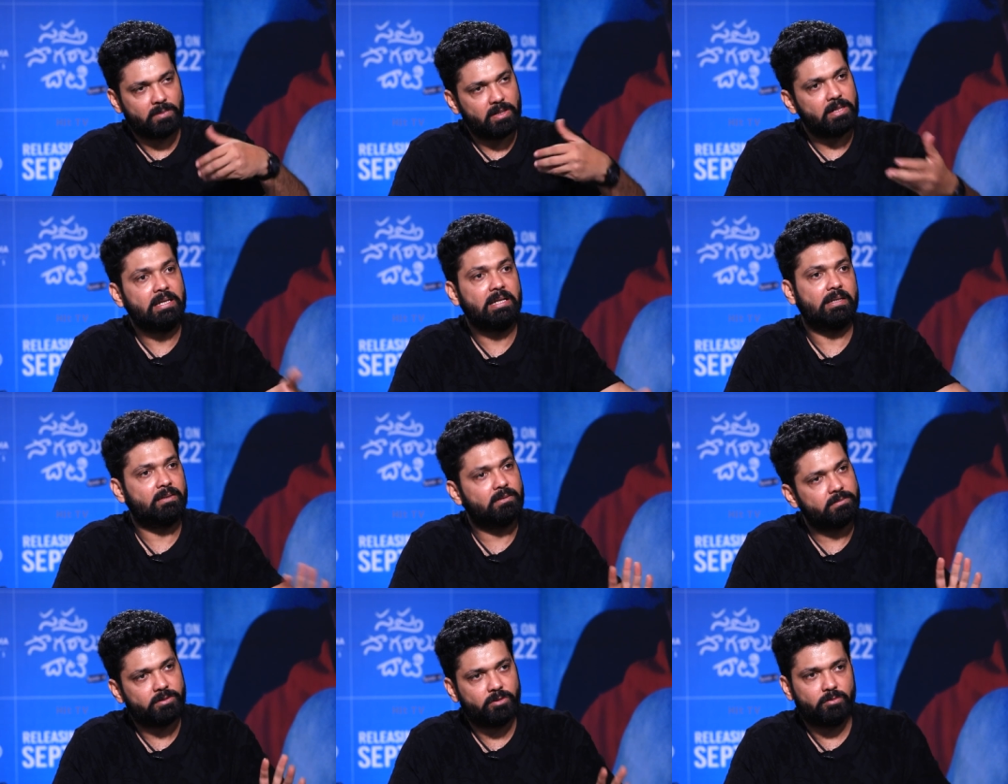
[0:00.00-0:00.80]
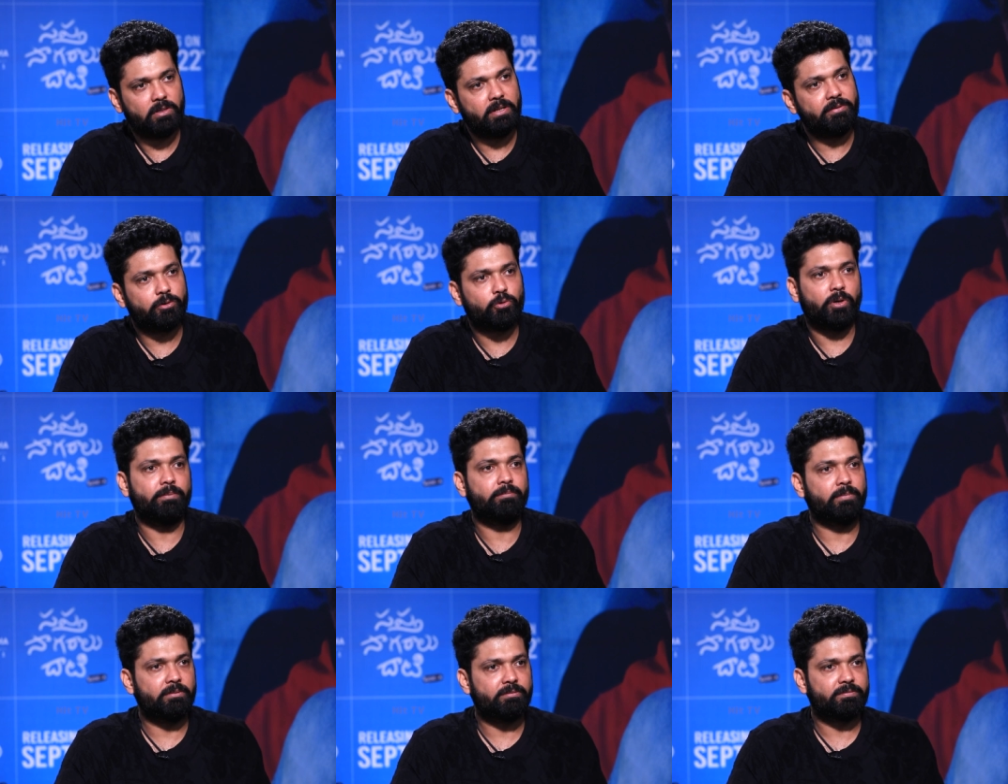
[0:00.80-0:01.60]
you know, leave it to him
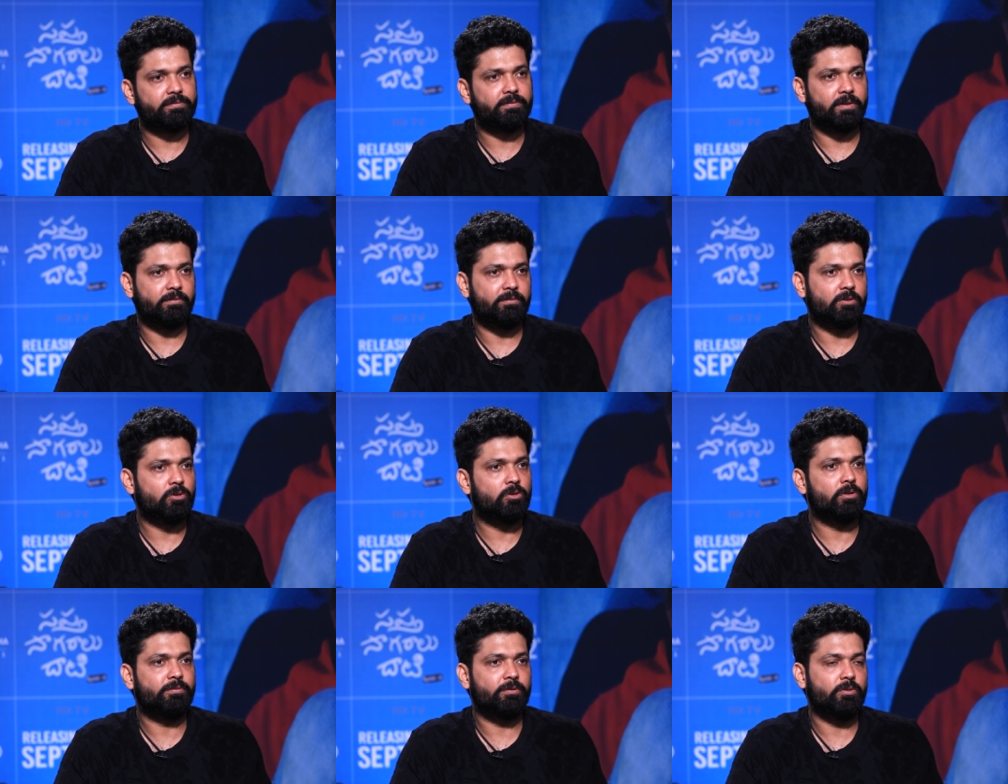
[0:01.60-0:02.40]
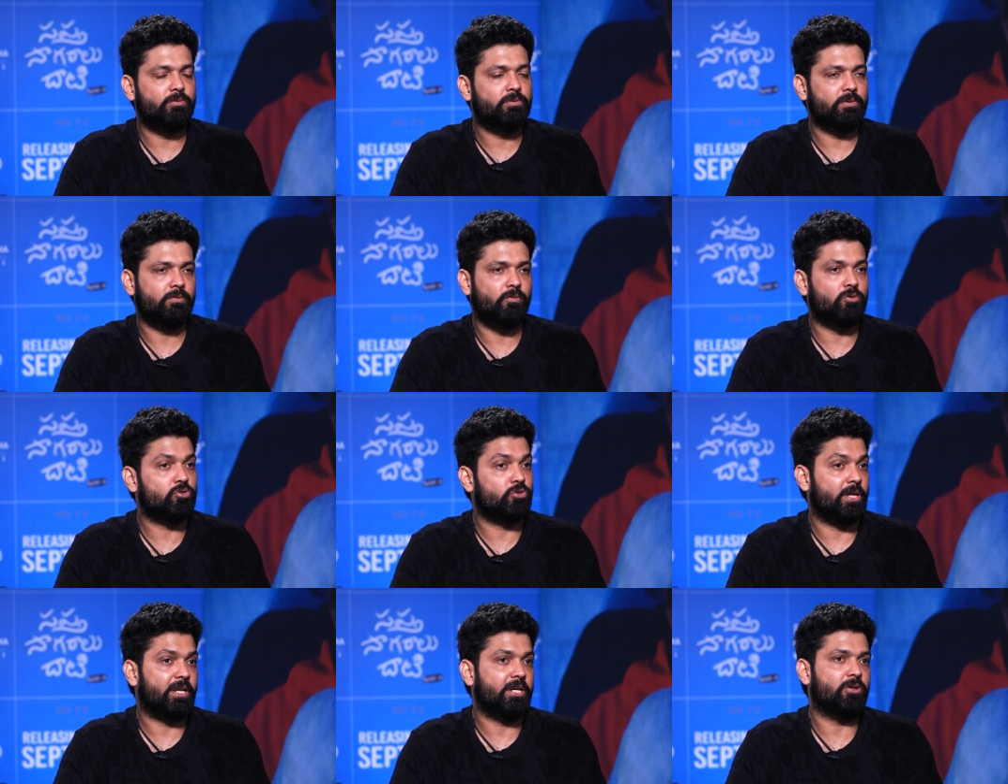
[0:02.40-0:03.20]
if, you know, if he wants to
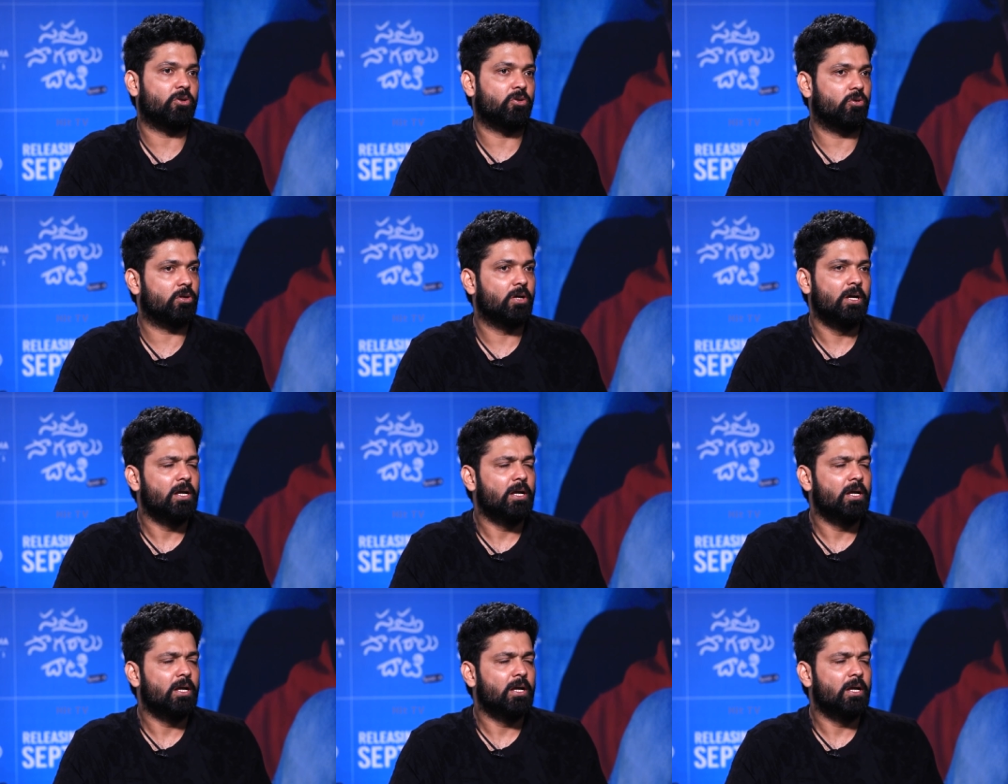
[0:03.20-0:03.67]
take it or not.